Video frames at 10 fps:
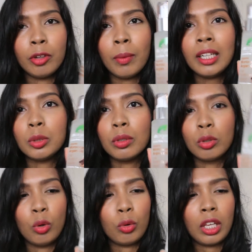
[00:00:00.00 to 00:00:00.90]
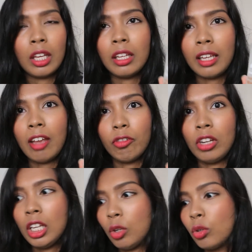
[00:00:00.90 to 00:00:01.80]
You might as well go here and get
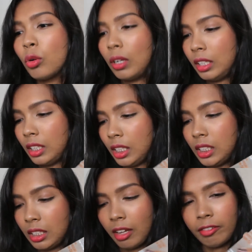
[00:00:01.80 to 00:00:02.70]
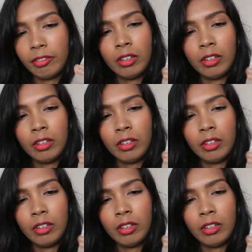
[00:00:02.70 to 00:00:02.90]
really good quality stuff.